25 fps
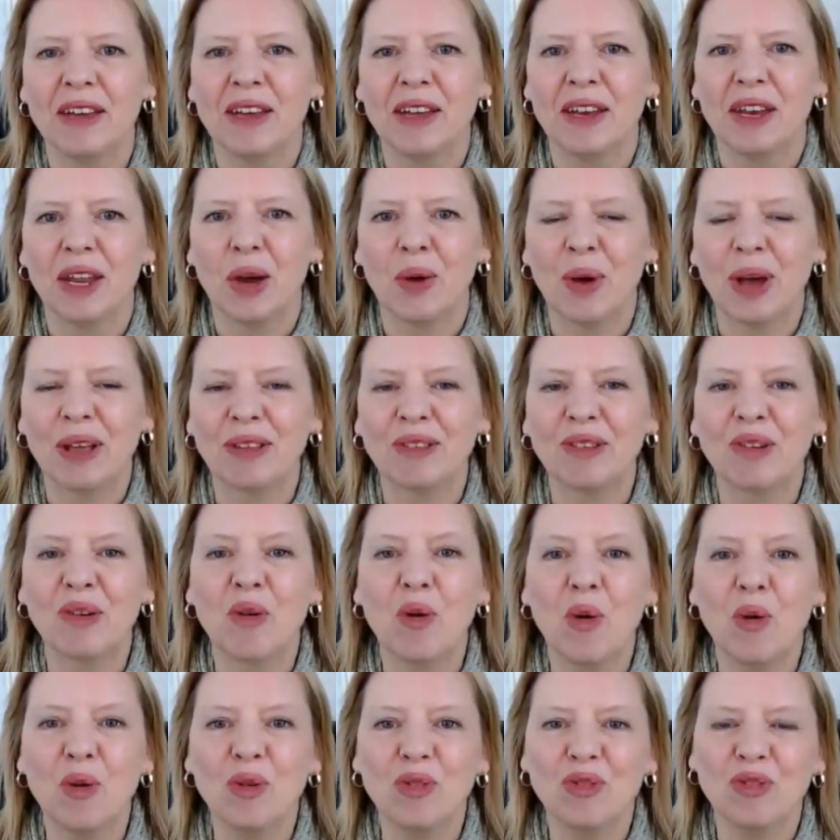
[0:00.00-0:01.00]
Now, as a
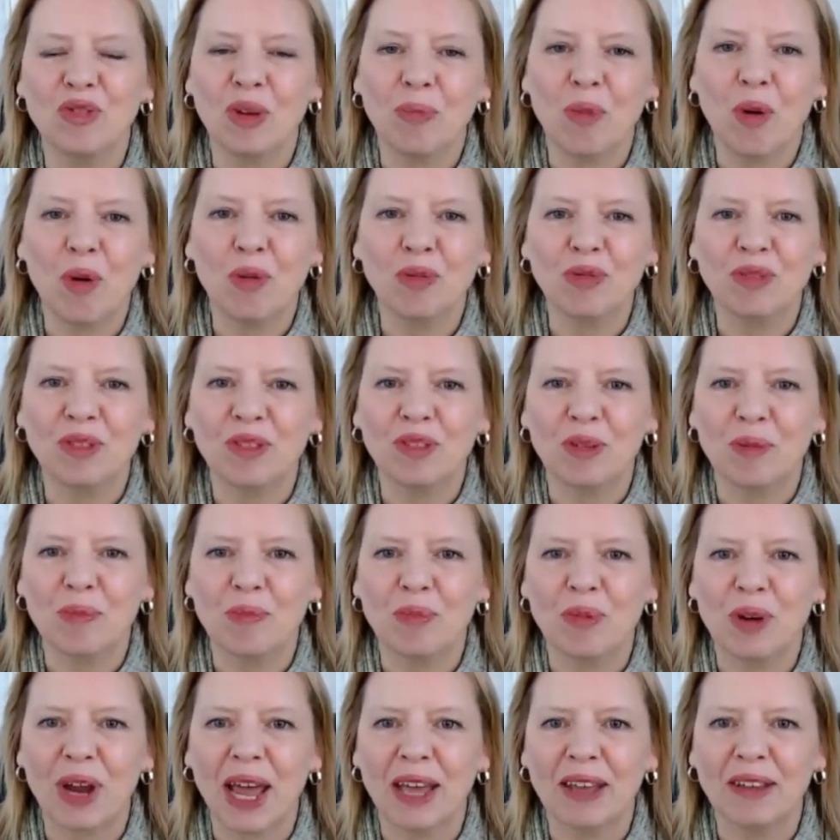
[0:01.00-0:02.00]
coach, I'm often
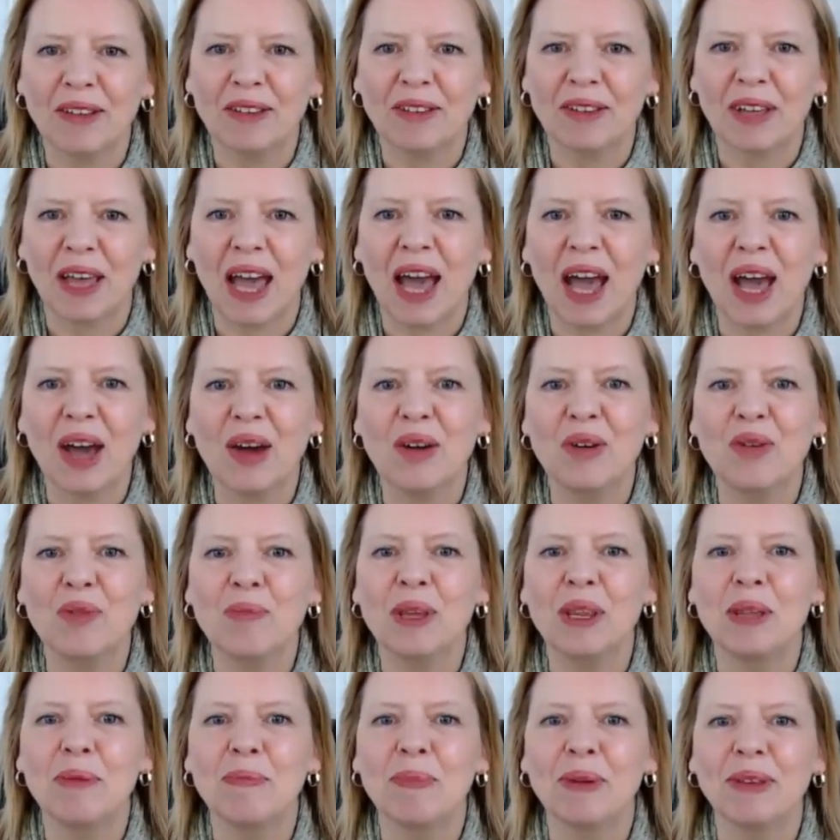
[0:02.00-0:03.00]
surprised at how
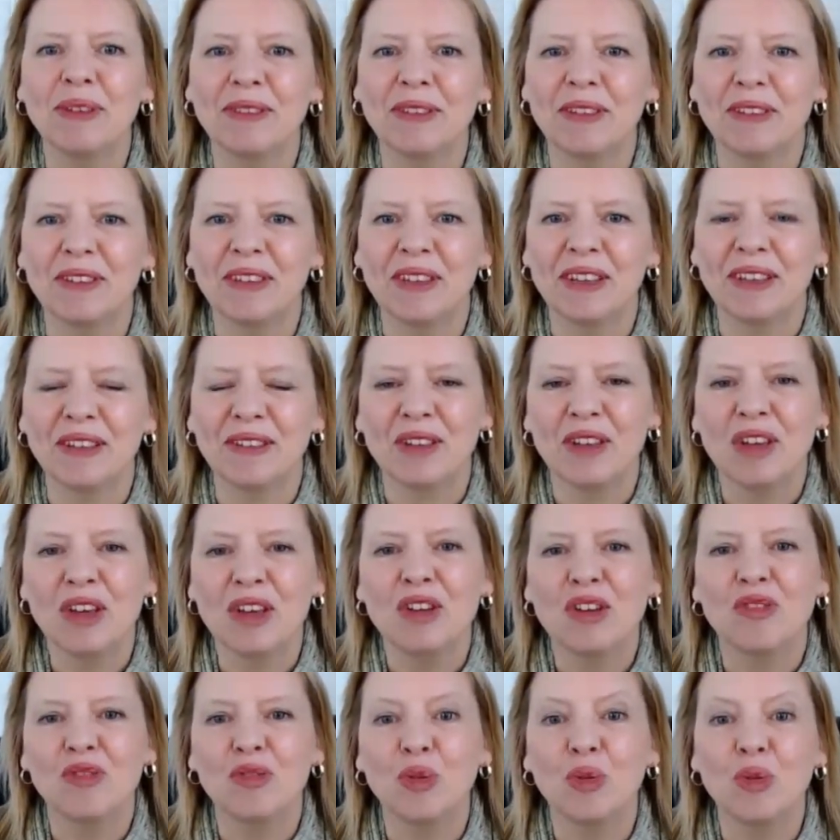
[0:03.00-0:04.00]
many businesses
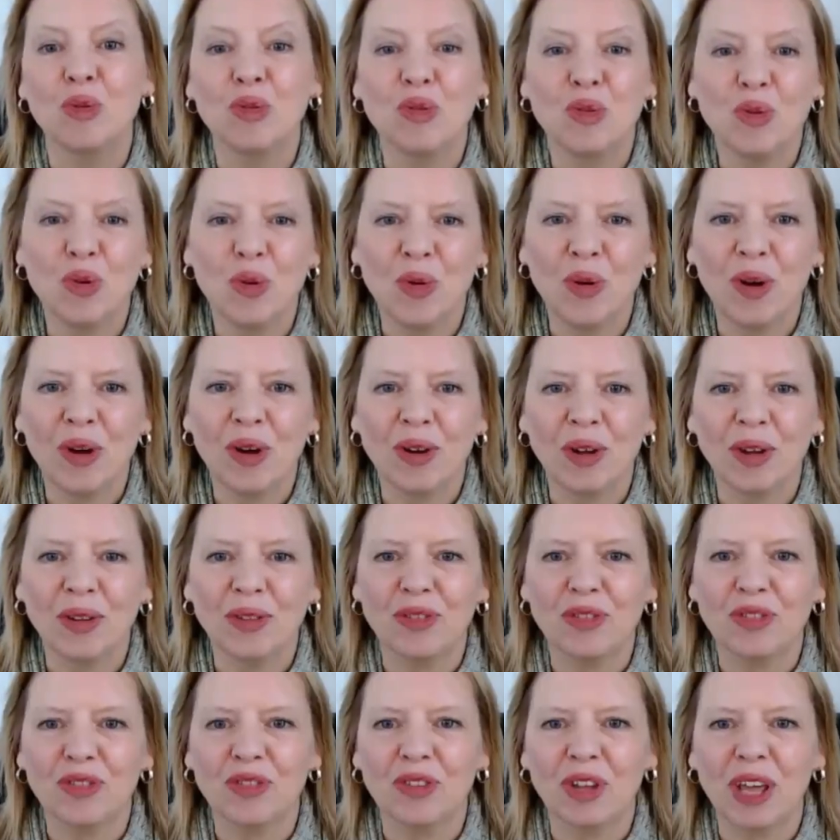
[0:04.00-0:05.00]
don't know or
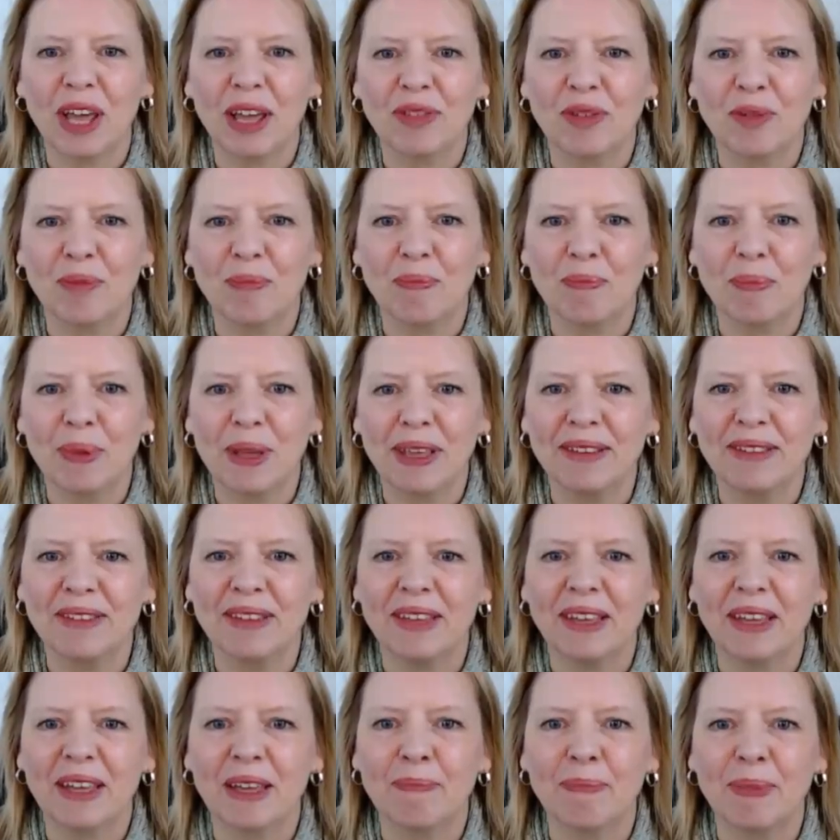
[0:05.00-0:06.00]
understand their
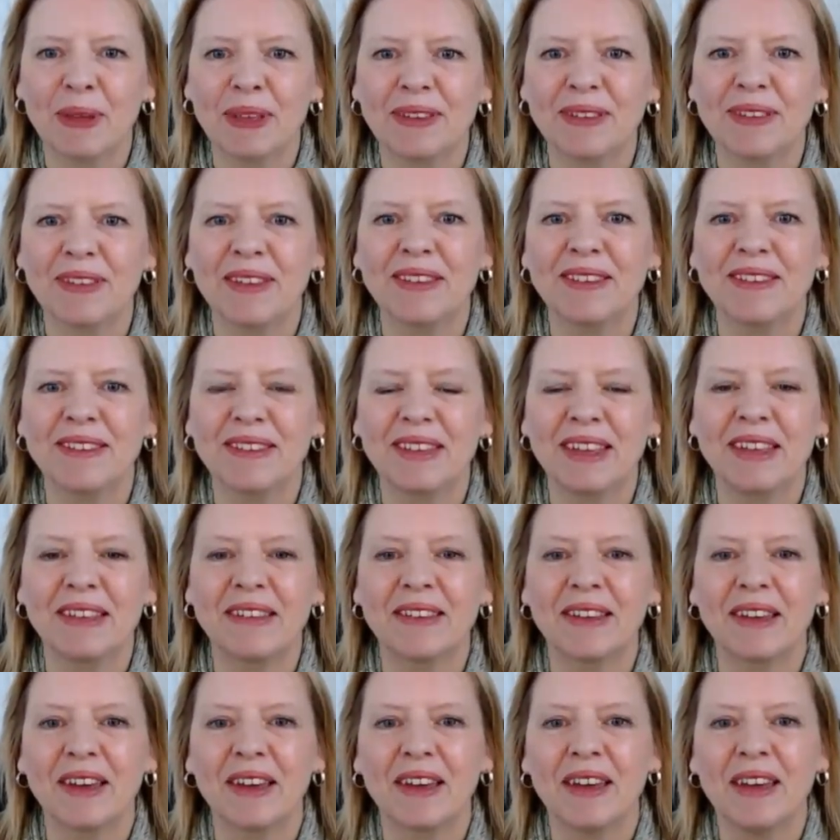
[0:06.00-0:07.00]
basic business
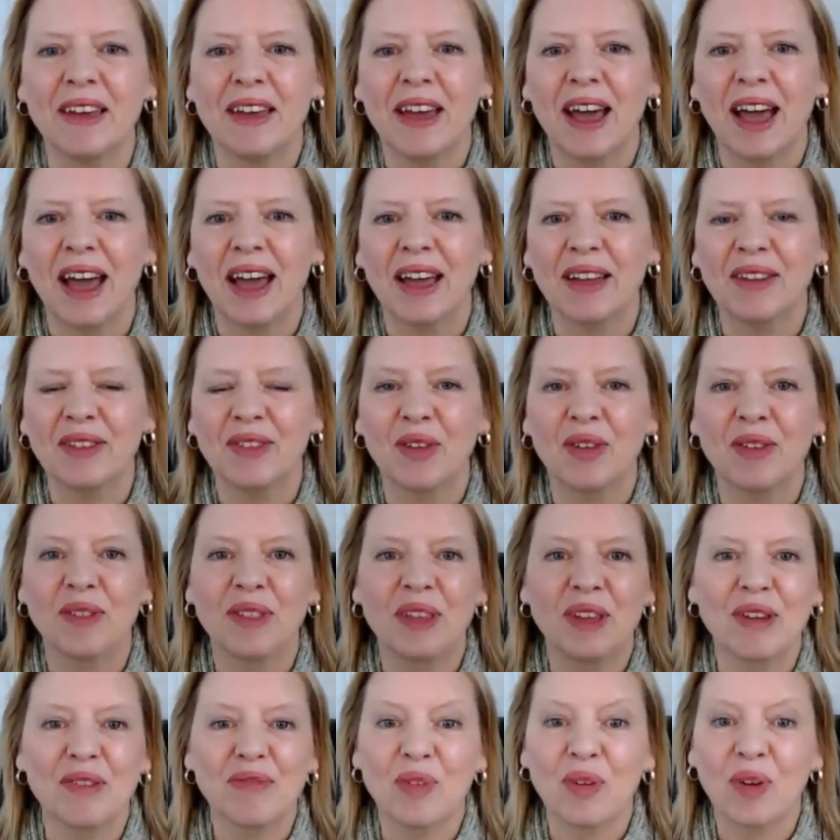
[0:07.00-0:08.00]
data and are
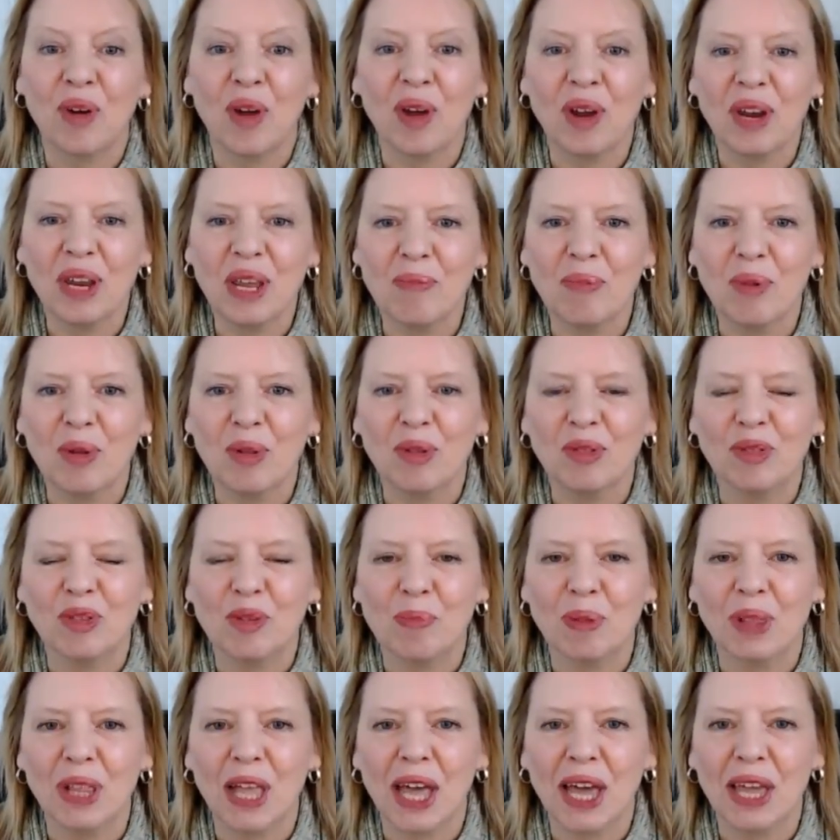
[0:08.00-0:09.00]
therefore unable to
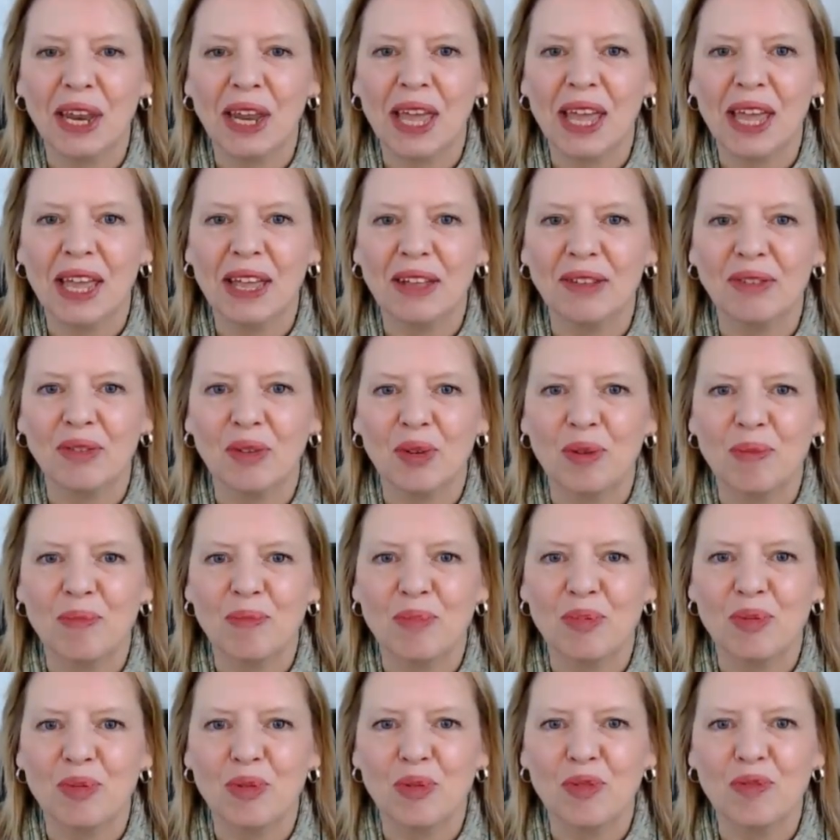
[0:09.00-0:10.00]
plan ahead or
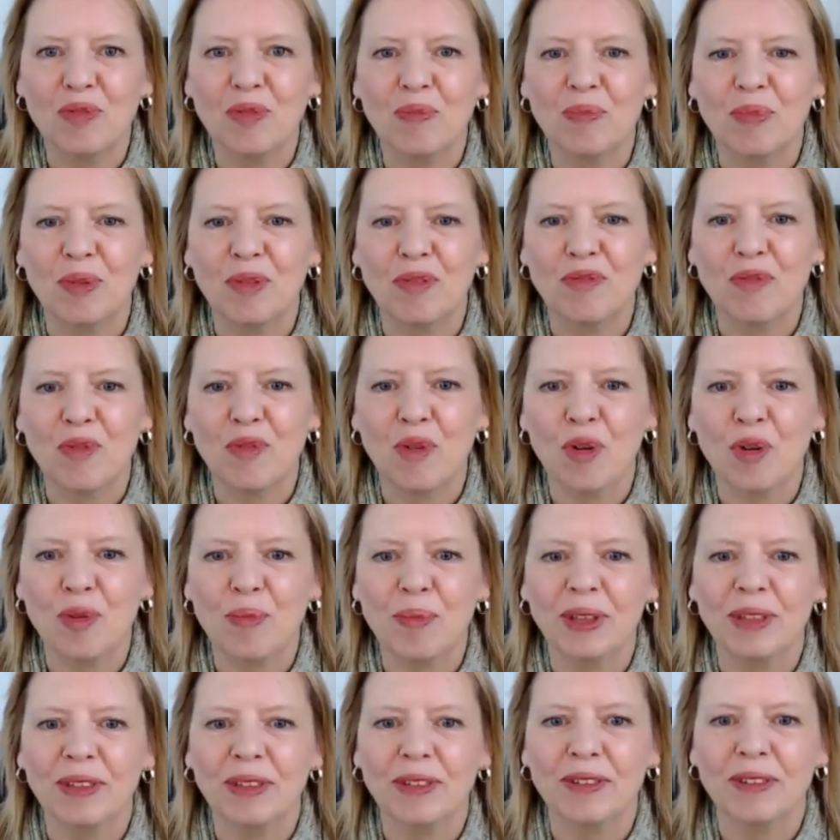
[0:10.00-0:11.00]
improve
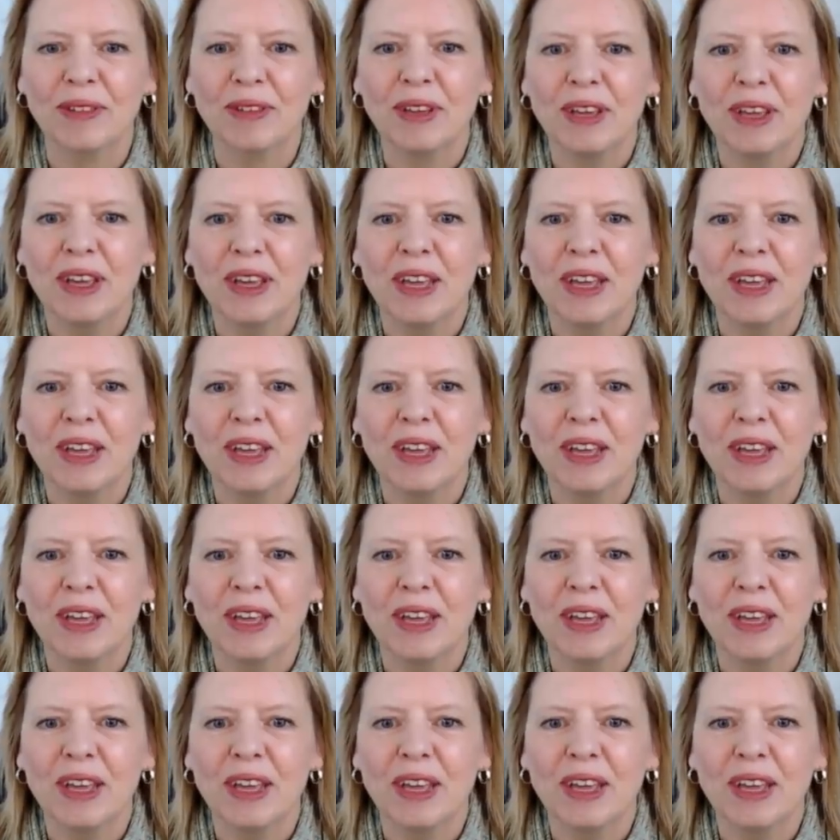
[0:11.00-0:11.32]
performance.